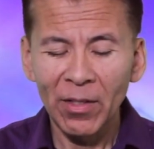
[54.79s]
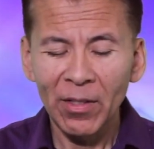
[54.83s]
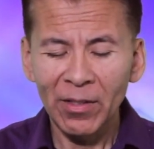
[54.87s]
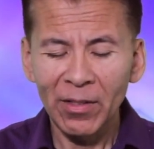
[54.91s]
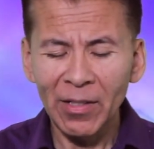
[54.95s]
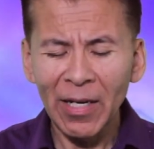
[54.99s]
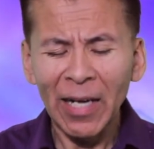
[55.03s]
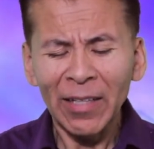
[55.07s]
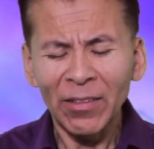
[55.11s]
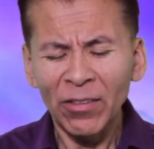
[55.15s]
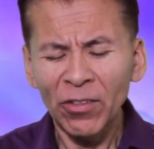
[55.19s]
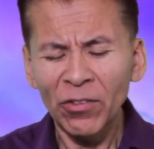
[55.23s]

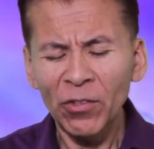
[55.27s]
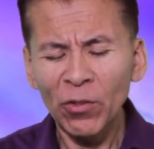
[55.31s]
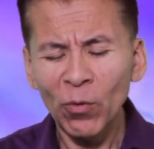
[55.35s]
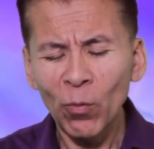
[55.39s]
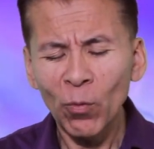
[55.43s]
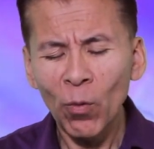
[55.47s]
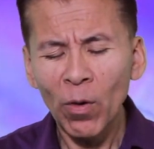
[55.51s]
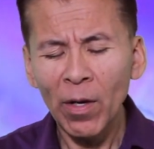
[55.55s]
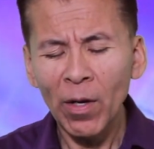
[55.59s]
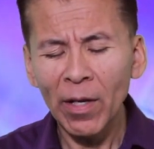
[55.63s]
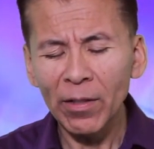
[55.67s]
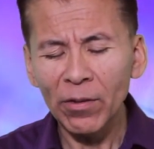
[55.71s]
God
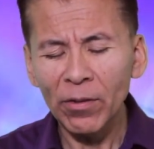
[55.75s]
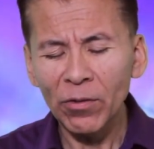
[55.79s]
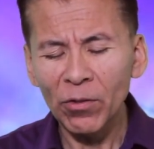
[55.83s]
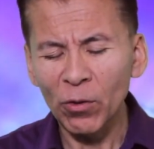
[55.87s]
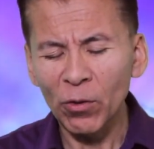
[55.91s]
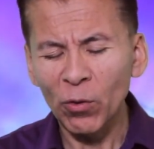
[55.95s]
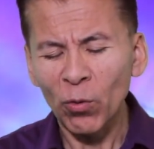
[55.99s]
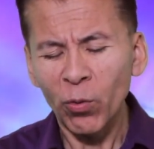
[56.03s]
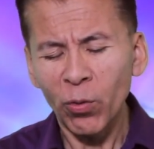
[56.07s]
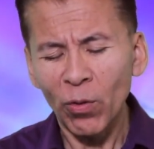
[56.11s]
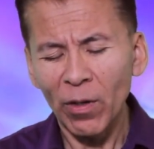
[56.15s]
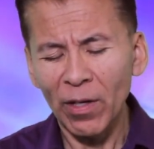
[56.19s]
doesn't want
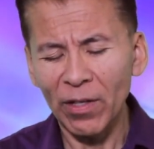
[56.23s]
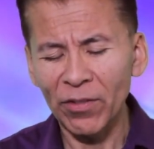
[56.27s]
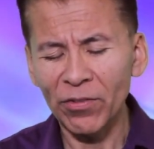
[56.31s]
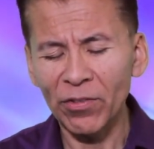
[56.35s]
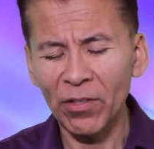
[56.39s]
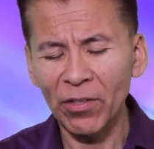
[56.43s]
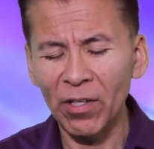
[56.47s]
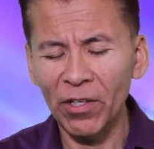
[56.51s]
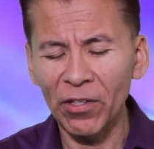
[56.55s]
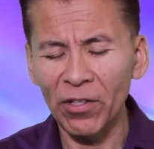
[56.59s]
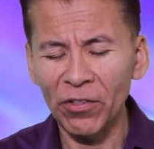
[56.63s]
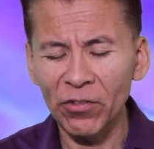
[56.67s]
to
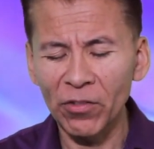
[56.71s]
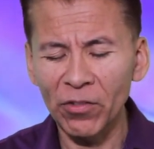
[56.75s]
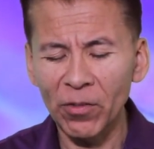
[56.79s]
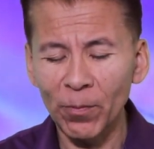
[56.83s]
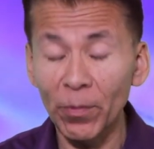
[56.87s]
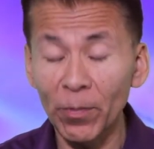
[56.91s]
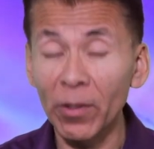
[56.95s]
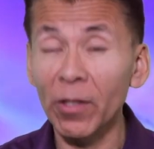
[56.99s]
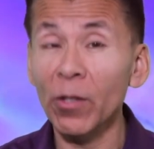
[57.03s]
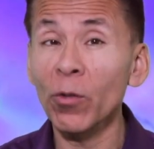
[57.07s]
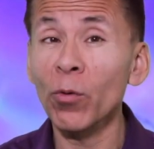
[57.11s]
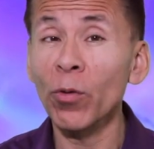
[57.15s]
crush
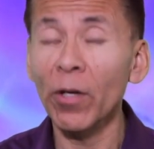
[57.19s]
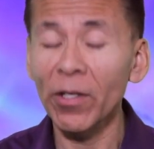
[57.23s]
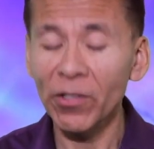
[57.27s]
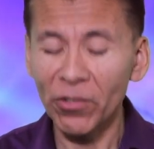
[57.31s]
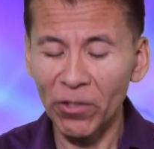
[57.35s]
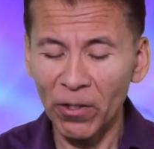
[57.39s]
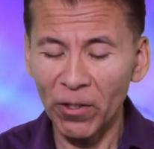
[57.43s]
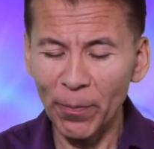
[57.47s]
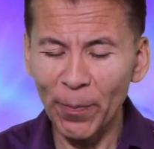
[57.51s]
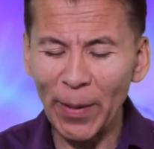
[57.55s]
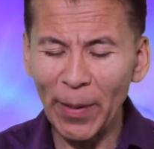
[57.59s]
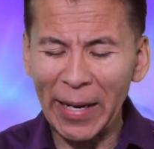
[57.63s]
us, but
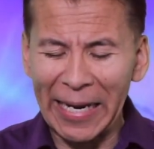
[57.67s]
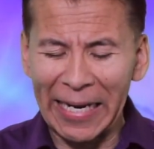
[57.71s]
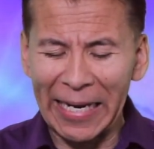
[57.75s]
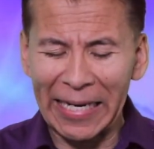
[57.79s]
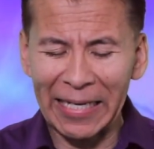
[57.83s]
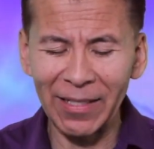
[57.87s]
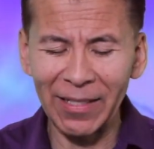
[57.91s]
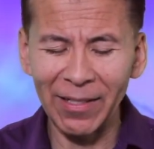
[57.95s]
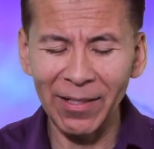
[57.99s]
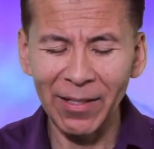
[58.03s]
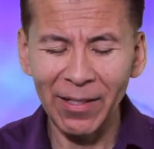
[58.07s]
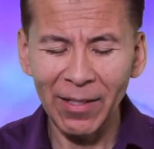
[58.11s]
crush our
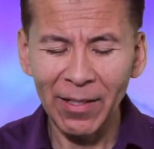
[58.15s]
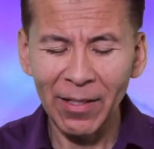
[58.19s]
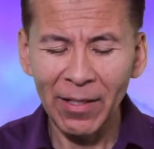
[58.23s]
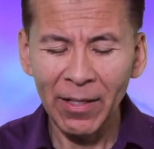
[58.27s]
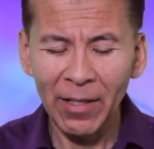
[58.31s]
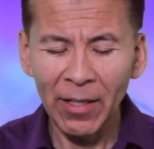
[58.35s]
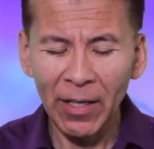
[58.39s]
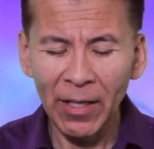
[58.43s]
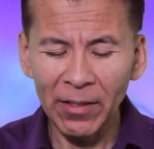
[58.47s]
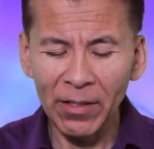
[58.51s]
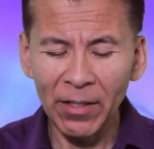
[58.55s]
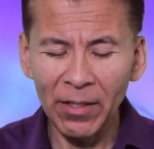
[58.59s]
pain
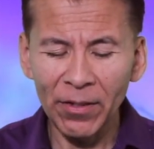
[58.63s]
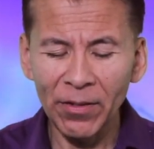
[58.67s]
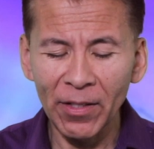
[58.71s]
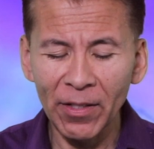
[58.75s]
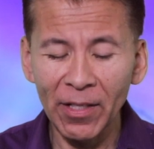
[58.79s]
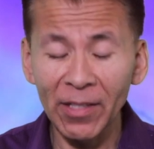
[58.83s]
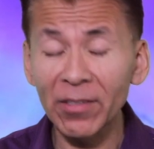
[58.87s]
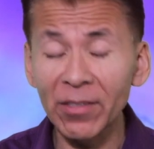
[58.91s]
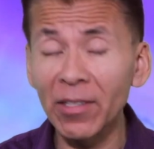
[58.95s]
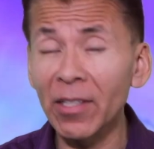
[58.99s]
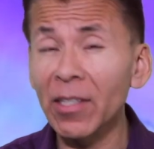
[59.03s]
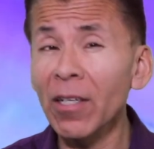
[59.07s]
and the
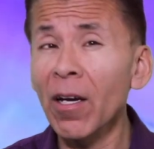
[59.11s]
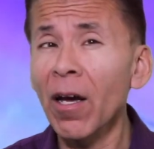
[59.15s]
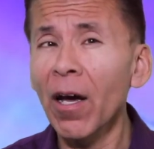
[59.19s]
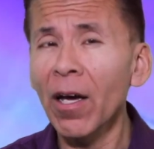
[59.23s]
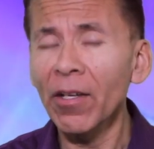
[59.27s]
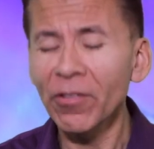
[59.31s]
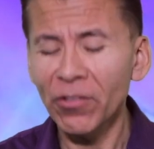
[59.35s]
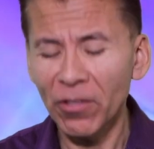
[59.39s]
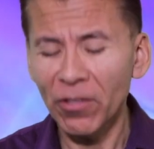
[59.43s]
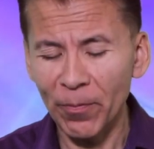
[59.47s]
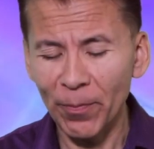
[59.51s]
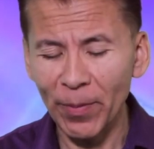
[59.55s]
things that
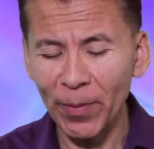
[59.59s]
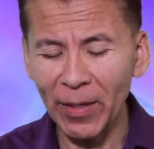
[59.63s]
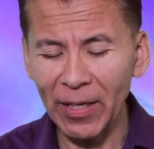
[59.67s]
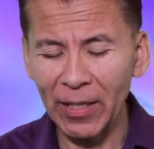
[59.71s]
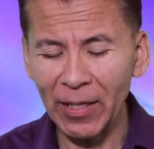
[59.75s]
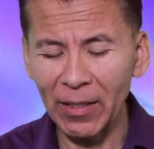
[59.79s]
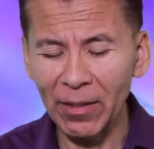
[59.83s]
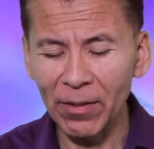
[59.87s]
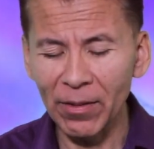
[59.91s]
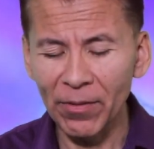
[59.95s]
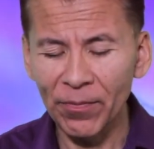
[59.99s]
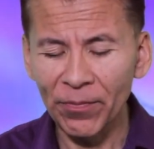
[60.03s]
cause our
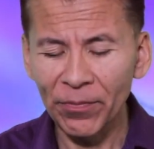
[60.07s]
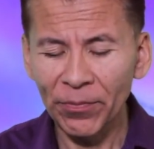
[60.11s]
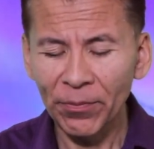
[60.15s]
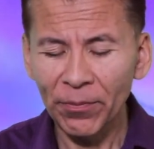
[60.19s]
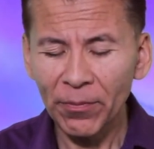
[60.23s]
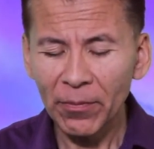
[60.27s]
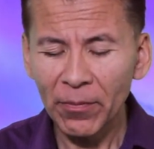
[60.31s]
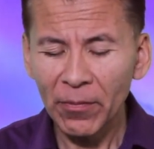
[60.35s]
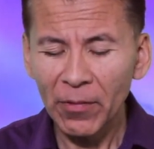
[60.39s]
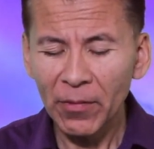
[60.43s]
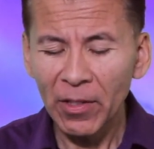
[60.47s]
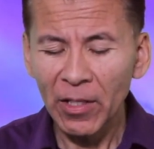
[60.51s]
pain.
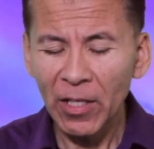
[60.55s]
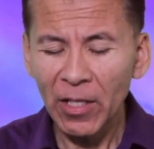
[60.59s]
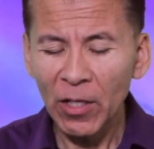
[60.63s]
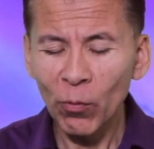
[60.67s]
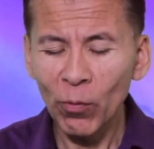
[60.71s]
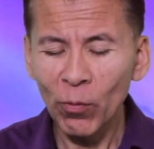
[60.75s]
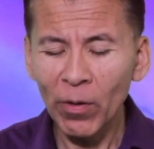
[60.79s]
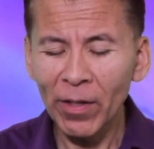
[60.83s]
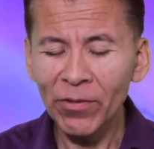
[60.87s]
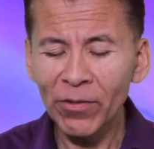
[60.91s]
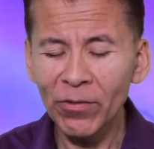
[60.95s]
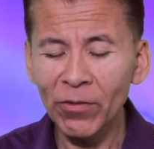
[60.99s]
He
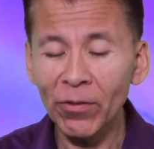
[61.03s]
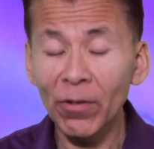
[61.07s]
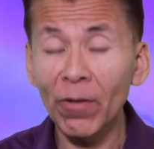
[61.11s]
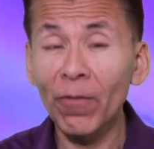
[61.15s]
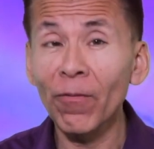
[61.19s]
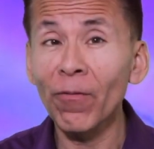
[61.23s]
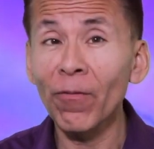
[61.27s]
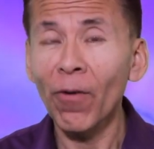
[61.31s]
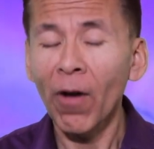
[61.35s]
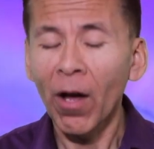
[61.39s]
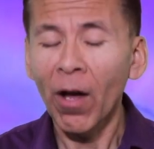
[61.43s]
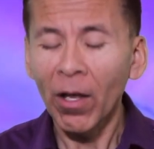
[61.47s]
wants
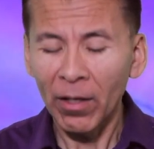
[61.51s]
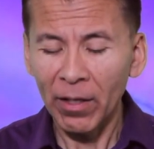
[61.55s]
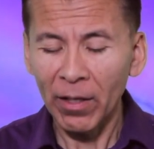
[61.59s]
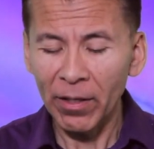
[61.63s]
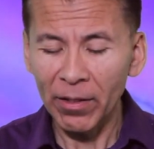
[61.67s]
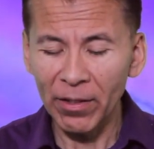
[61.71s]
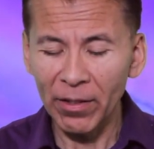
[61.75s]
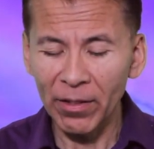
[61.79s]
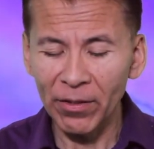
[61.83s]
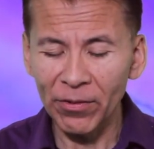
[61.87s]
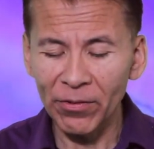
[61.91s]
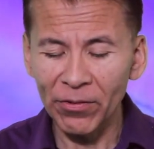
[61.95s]
to fall
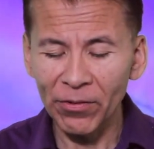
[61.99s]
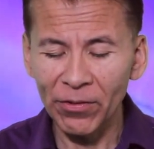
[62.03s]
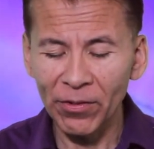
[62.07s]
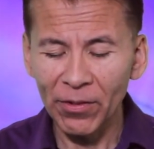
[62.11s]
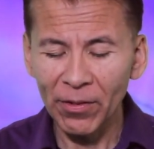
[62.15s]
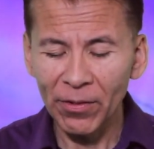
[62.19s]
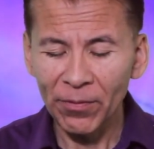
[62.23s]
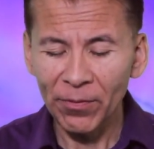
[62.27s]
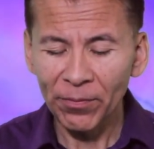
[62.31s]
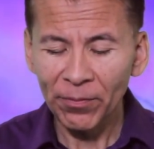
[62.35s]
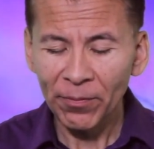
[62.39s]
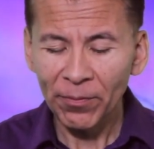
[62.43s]
on
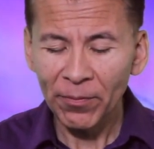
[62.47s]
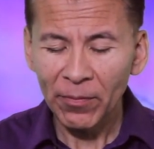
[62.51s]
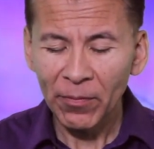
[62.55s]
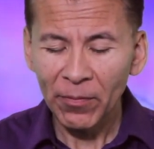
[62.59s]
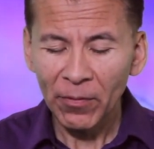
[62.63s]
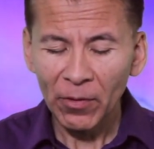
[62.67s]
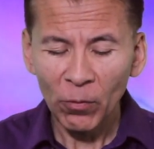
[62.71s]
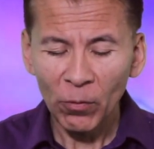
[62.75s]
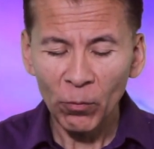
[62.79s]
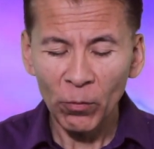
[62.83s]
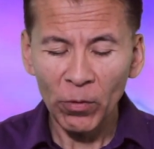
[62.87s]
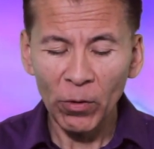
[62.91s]
us
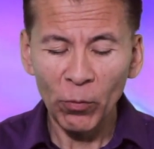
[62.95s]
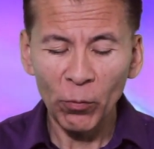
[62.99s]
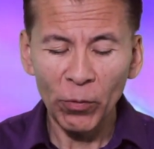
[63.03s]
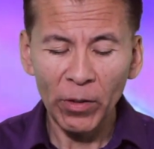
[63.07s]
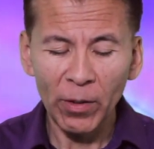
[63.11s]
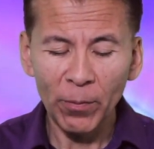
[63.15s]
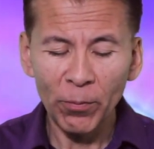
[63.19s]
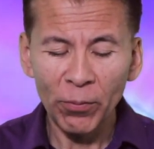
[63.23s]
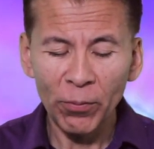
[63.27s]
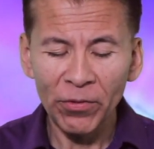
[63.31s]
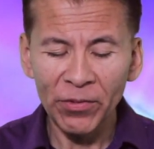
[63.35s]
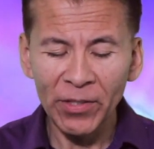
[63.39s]
when
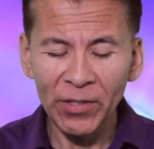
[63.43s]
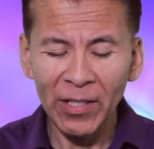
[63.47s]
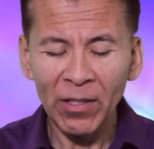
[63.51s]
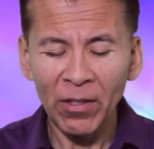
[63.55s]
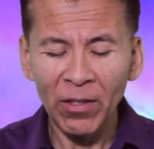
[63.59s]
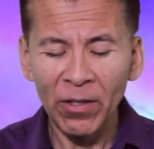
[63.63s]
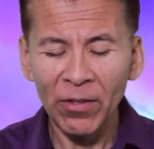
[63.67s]
we present